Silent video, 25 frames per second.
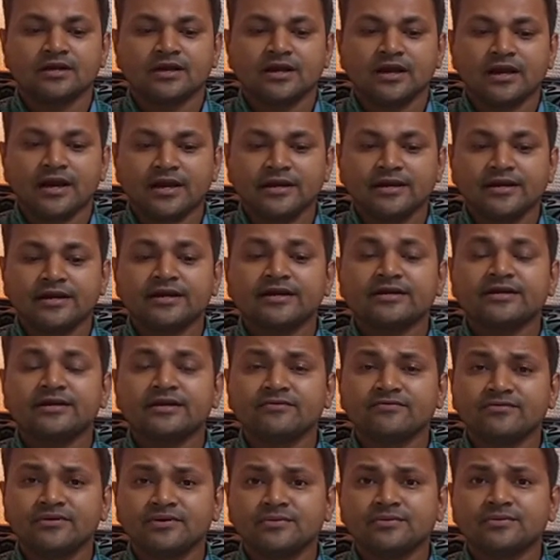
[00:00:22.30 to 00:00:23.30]
An
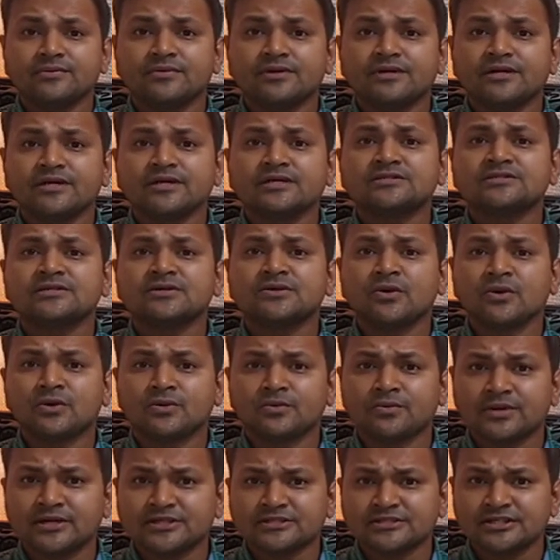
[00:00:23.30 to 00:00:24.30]
interview is a
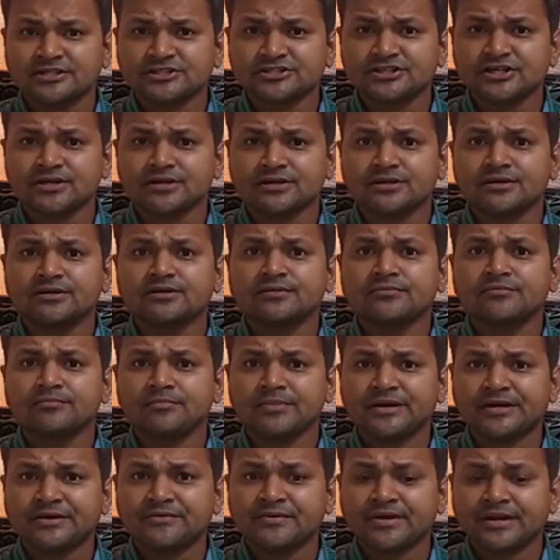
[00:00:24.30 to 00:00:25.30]
conversation
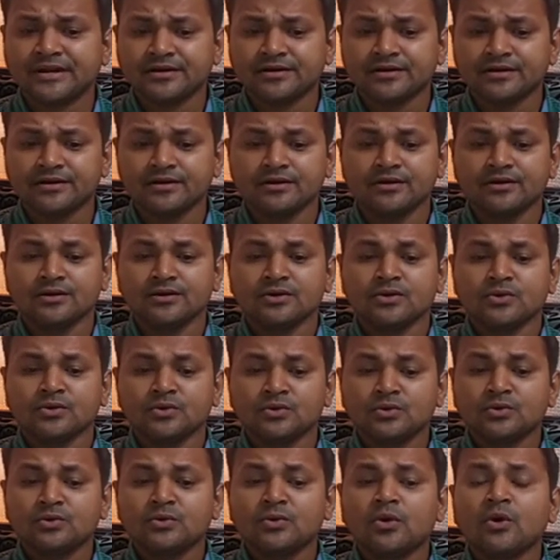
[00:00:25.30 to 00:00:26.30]
between
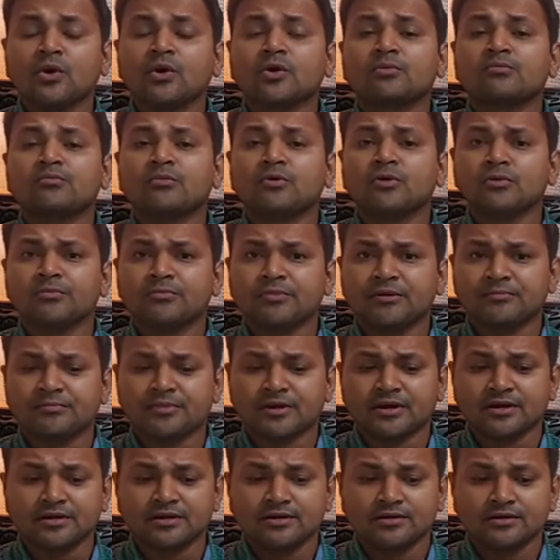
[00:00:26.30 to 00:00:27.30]
two or more
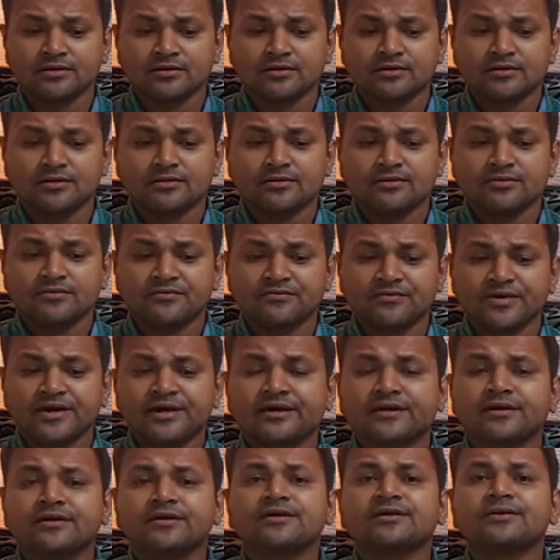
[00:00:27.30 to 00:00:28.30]
people
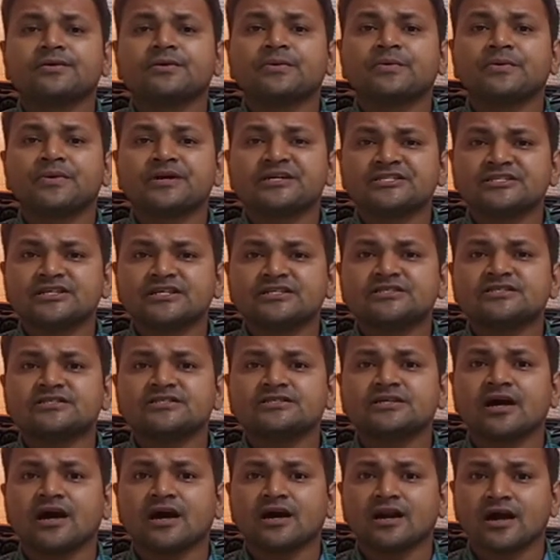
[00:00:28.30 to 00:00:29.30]
where
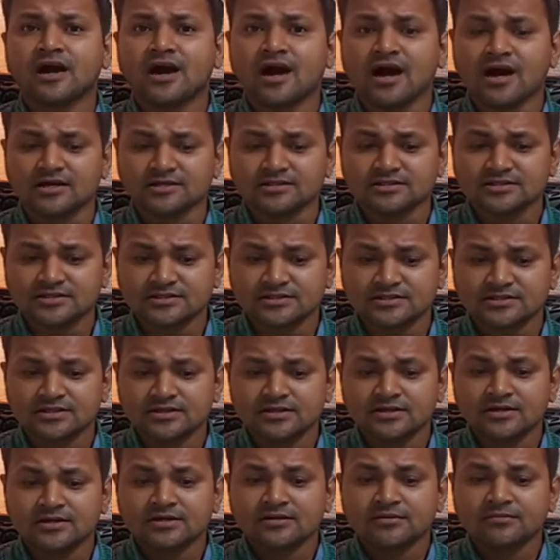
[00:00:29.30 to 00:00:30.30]
questions are asked
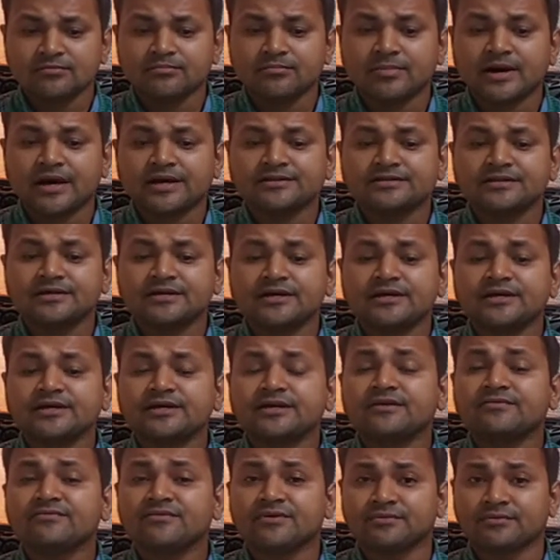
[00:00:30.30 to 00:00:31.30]
by the
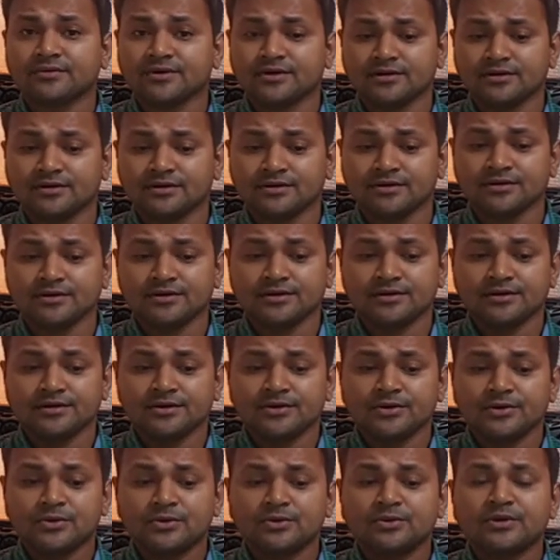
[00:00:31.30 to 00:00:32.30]
interviewer
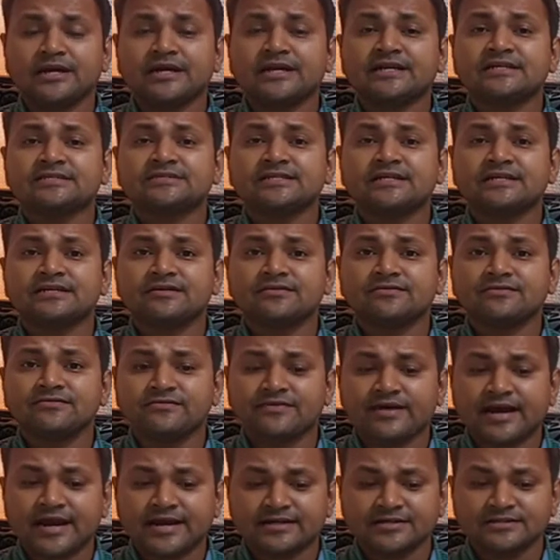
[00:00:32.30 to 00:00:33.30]
to elicit
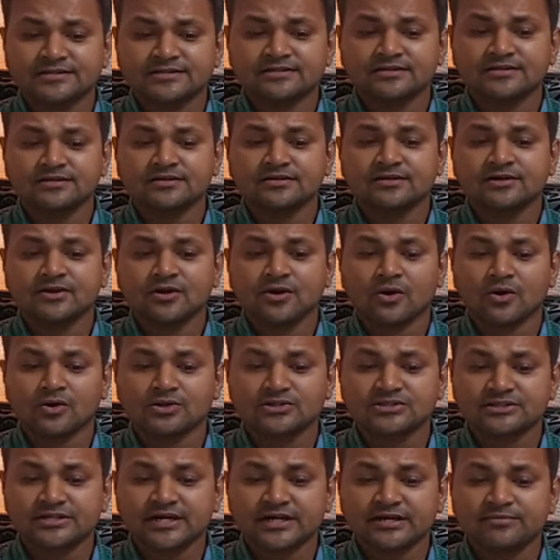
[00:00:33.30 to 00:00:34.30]
facts or
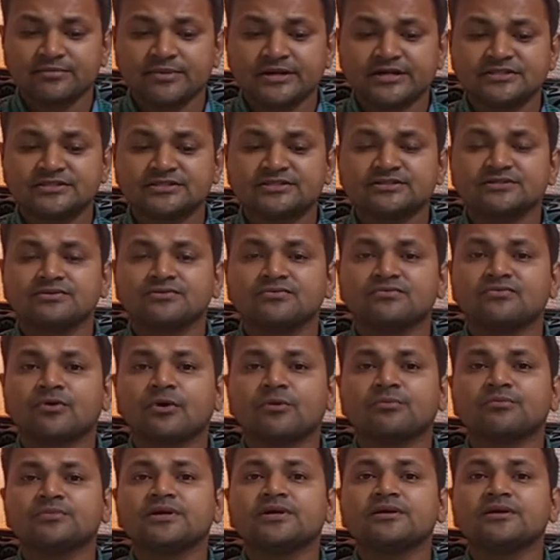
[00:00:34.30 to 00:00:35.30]
statements
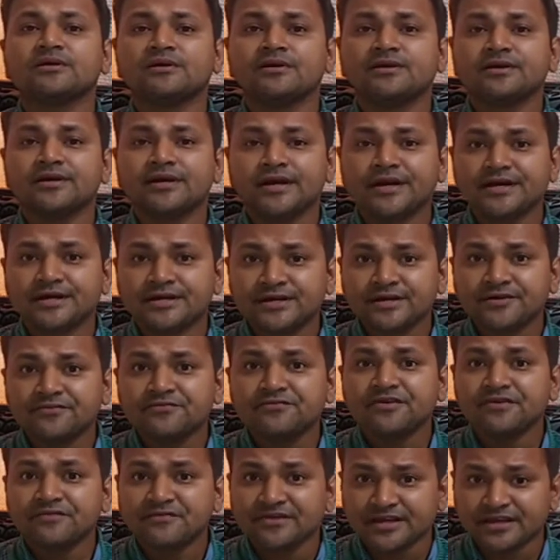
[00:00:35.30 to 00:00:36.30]
from the
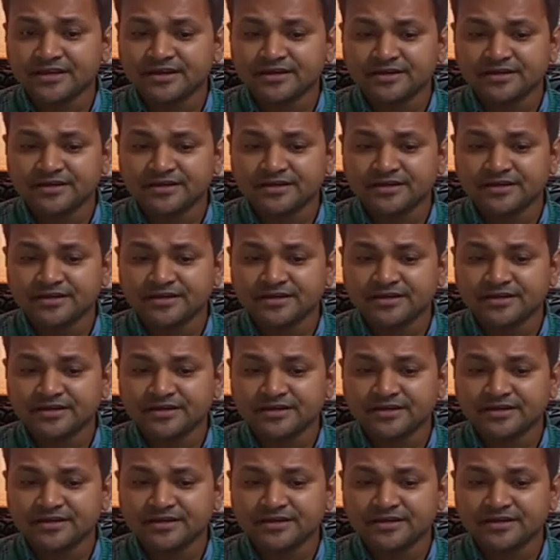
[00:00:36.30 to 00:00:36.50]
interviewee.